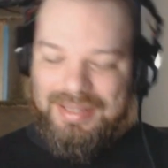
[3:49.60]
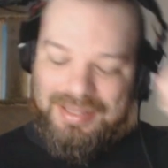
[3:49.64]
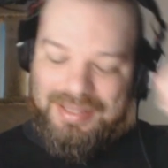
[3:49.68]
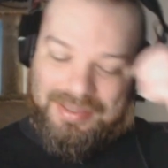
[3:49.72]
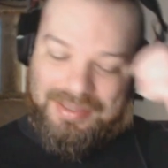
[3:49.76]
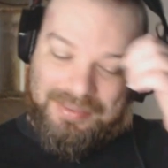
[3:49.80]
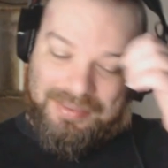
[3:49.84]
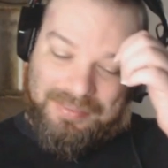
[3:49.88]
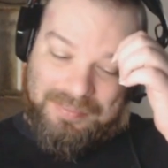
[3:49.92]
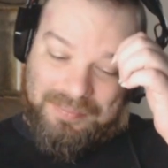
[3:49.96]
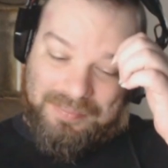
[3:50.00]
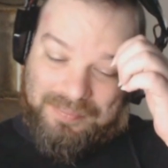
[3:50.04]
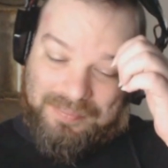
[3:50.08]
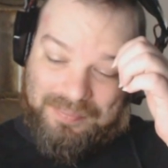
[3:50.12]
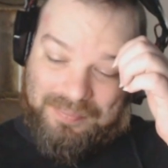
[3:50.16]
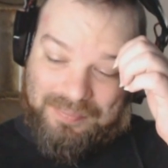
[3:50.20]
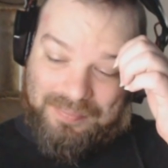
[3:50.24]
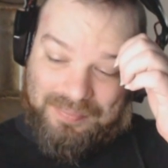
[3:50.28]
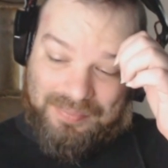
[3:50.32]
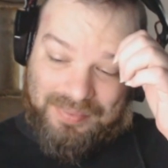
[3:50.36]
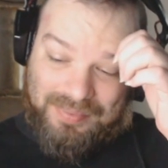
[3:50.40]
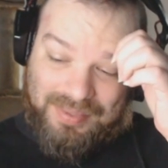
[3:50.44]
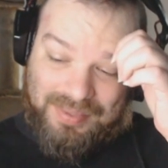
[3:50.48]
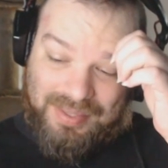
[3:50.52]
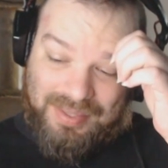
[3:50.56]
Now,
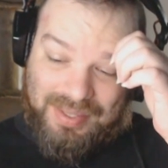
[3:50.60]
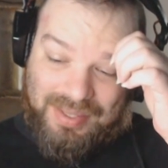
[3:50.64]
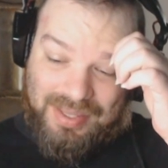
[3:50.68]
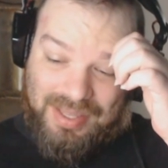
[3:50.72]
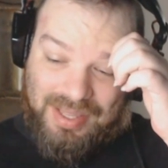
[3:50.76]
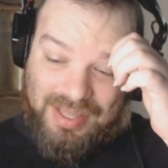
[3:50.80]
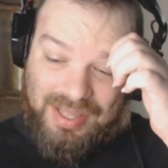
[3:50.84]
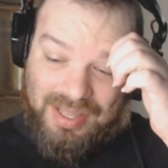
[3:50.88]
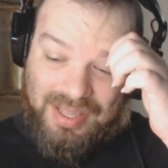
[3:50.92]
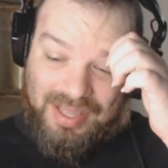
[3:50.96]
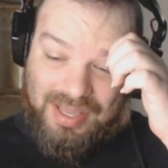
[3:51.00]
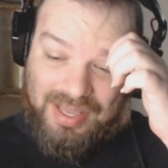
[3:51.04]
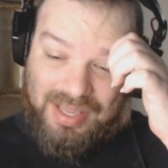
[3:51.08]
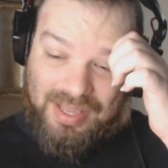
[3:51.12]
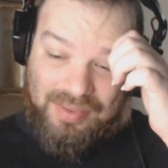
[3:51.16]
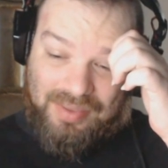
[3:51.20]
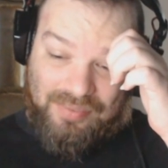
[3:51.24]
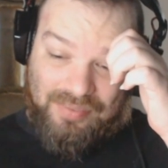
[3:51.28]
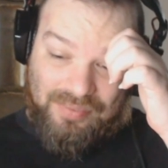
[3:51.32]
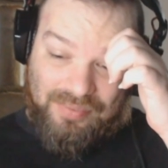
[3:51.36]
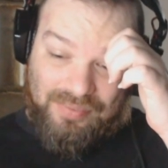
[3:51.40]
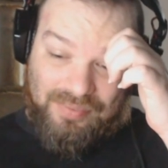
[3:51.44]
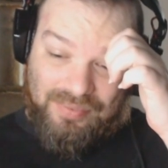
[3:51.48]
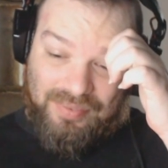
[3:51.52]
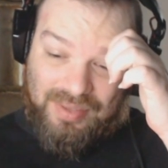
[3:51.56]

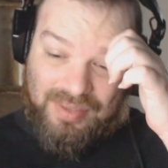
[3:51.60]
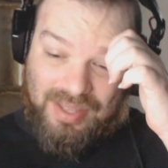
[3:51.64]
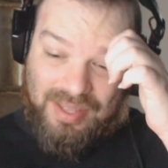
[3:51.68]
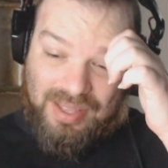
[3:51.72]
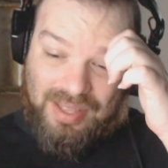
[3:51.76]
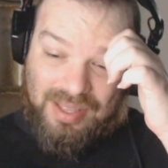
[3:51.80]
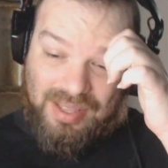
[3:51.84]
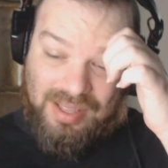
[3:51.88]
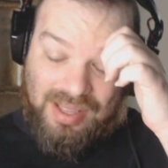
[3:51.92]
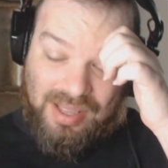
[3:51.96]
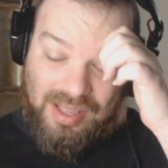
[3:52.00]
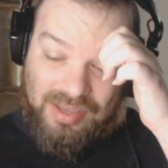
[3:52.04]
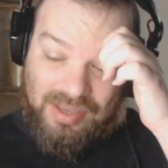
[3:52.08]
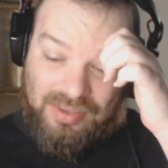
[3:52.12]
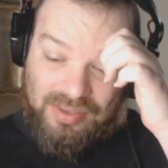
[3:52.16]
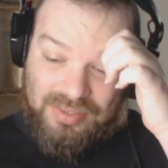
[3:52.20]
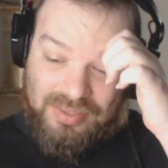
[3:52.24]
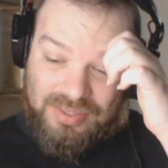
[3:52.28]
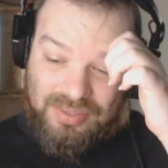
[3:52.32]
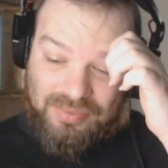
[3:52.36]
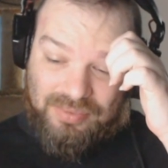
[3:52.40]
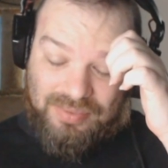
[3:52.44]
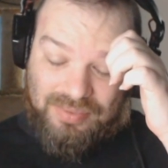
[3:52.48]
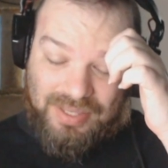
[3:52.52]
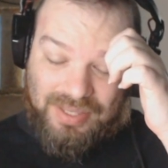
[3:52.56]
I
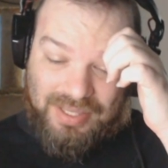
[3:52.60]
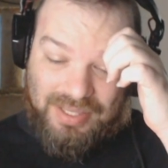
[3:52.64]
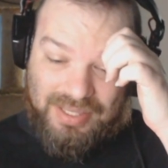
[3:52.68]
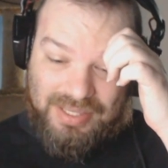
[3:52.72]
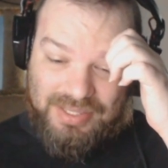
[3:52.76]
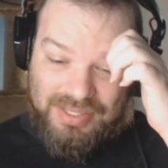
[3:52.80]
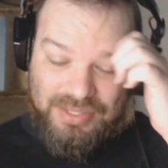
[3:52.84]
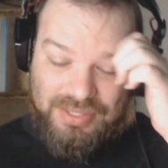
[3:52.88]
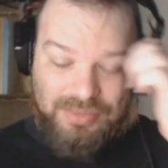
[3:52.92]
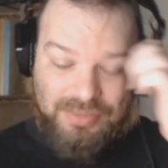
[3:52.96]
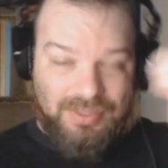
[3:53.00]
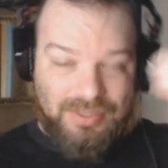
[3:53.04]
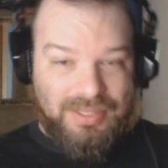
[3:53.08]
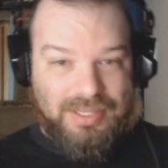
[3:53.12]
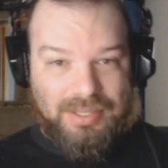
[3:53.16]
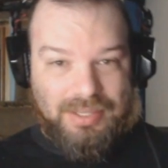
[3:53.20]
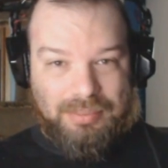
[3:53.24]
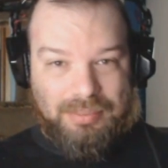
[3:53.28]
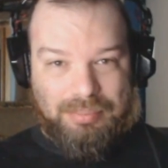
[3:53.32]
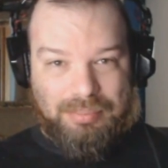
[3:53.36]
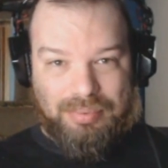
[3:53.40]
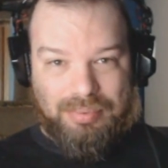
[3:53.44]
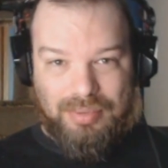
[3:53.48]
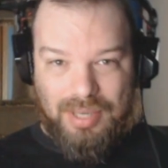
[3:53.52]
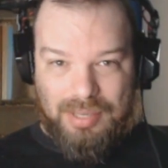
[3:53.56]
also ran into a
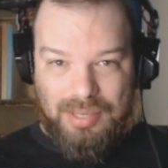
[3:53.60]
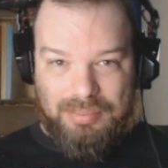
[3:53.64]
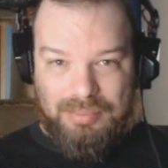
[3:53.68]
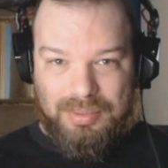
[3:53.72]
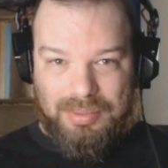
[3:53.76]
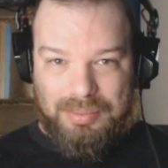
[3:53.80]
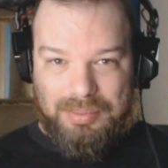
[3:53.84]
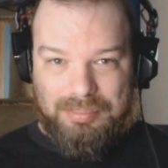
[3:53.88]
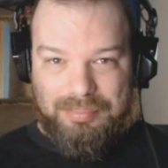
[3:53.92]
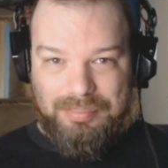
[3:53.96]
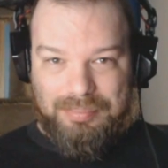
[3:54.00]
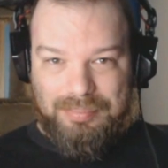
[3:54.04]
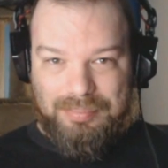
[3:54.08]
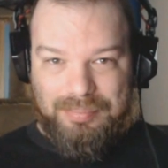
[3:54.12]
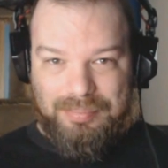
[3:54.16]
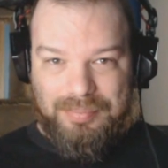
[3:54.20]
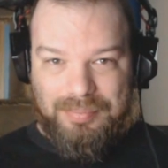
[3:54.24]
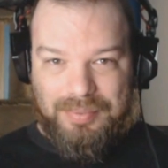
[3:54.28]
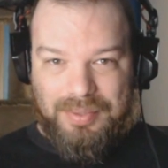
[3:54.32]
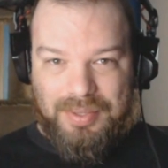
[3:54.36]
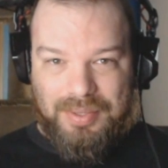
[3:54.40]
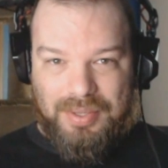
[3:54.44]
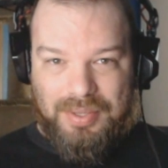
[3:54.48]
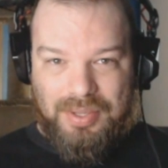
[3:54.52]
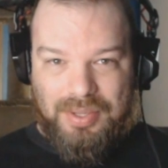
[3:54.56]
little problem
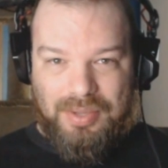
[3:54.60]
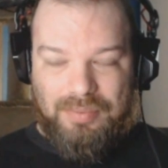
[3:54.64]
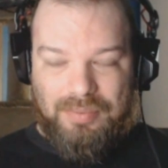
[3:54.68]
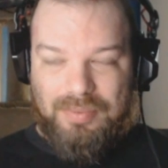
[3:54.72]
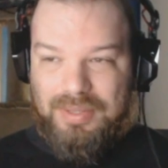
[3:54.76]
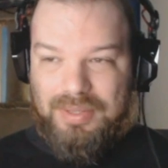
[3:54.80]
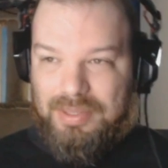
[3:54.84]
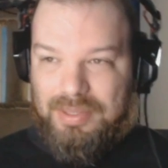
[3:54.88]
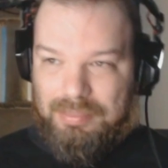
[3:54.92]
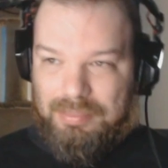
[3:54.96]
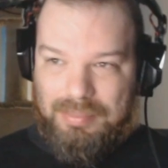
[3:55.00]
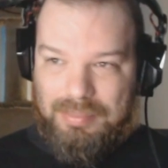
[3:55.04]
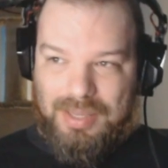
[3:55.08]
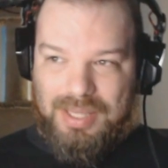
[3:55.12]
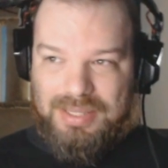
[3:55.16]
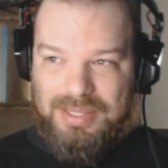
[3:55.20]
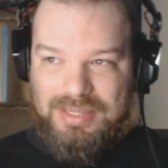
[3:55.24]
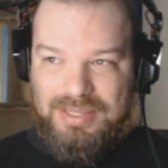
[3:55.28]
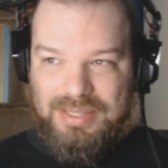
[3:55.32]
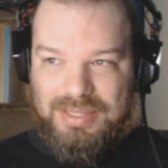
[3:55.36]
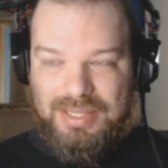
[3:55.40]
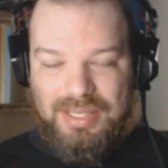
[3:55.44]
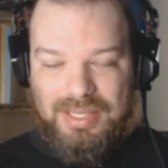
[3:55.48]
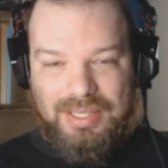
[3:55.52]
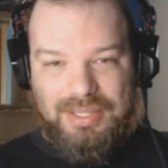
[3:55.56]
with the
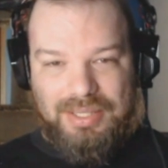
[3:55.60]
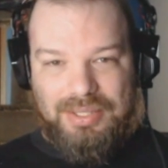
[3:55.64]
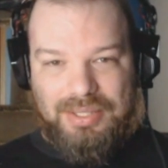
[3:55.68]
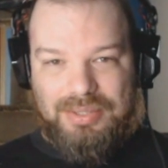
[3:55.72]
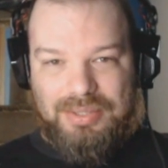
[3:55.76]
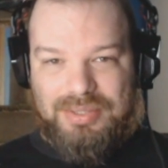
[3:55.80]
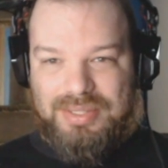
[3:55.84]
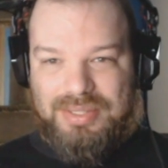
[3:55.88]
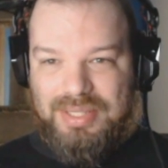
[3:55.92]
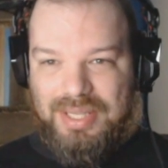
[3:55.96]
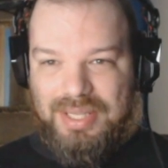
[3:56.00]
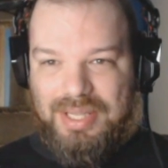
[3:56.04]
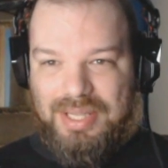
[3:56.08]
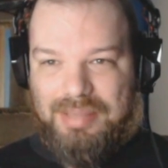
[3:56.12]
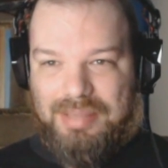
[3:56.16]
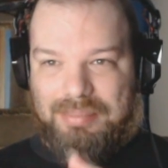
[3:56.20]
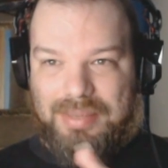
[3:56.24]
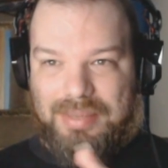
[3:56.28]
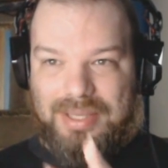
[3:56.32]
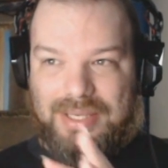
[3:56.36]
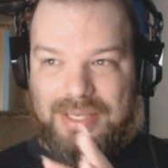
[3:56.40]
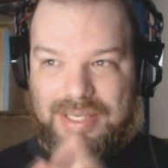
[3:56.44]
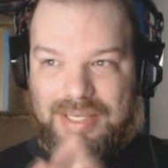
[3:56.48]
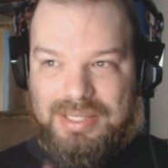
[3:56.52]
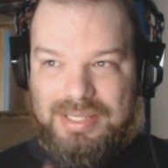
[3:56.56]
mods that I use. I have
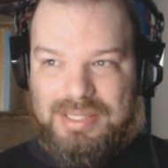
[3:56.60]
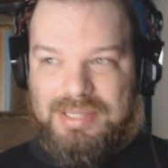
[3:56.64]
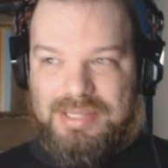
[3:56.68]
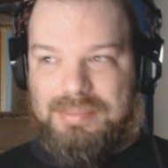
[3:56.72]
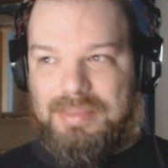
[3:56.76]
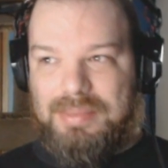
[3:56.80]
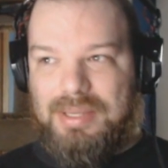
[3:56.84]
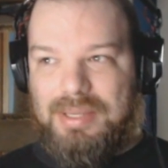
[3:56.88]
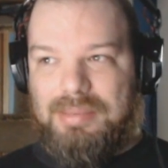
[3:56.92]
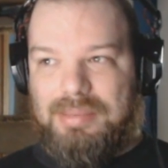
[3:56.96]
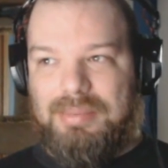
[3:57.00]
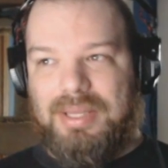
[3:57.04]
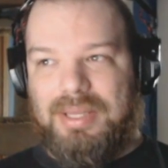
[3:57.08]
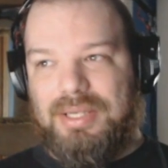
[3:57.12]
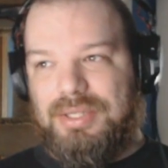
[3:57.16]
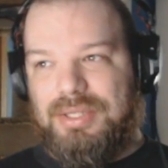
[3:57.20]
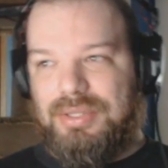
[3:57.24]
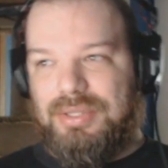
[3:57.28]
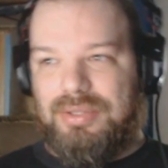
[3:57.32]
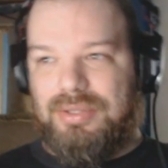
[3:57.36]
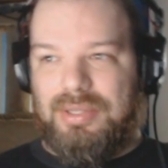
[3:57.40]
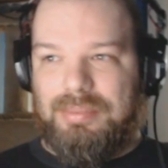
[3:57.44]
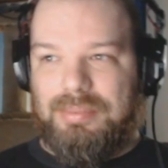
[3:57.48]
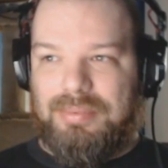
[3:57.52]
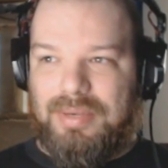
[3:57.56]
my Nexus Mod
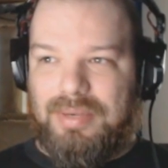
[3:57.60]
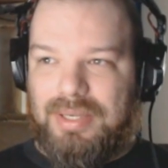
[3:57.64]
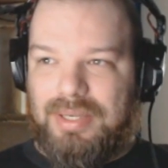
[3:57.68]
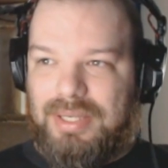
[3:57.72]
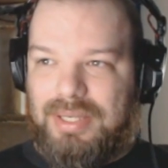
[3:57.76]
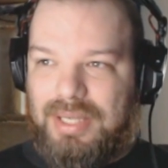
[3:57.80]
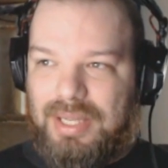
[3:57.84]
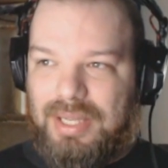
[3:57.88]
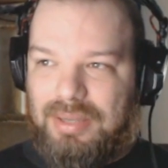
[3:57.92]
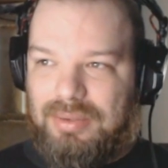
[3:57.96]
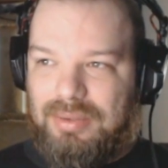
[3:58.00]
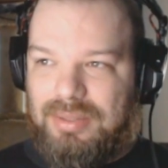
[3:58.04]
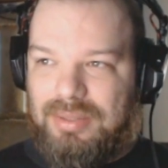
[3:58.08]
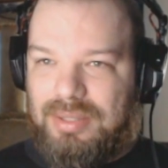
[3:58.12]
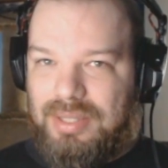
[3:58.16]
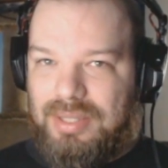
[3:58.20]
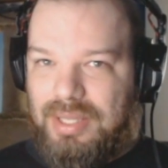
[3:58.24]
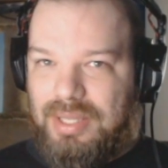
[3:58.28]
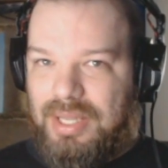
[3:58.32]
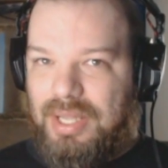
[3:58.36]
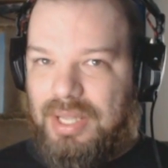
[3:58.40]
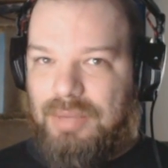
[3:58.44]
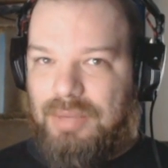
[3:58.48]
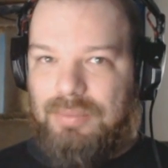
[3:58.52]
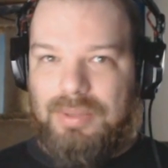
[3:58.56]
Manager up right now
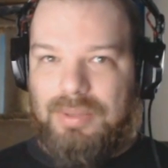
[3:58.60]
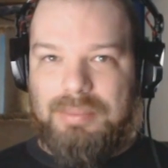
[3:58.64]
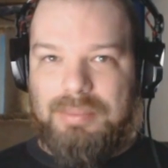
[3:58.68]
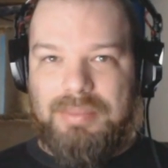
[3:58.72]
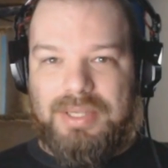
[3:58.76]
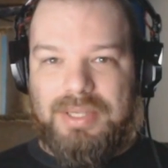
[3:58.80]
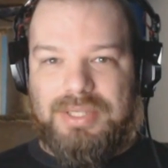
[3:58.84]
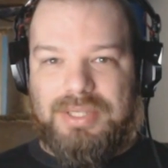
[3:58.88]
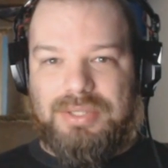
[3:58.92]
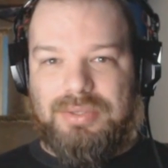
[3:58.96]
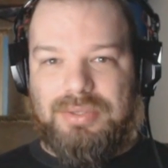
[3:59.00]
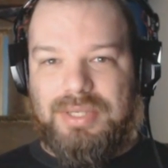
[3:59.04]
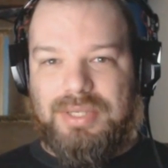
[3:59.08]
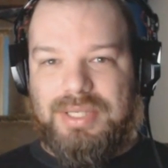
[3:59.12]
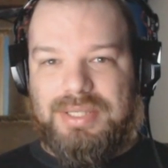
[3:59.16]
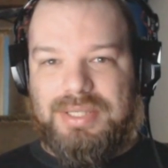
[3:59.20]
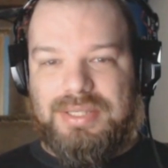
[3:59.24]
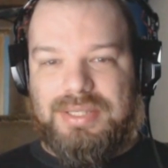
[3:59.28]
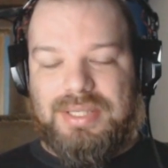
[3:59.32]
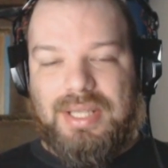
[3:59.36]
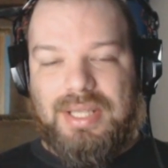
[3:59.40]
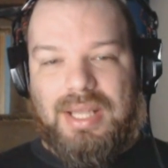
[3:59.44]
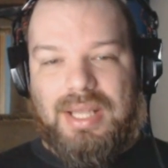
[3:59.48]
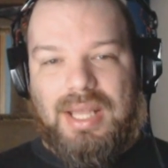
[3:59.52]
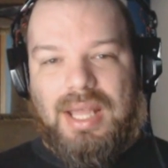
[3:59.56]
in one of my
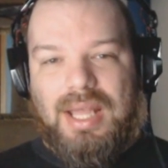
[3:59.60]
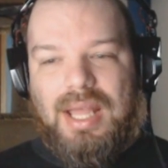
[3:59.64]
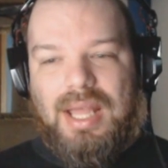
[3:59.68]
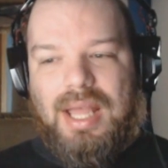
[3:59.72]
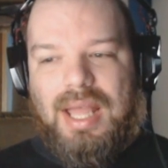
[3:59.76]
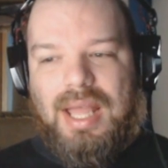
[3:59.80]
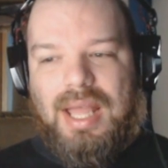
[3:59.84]
screens,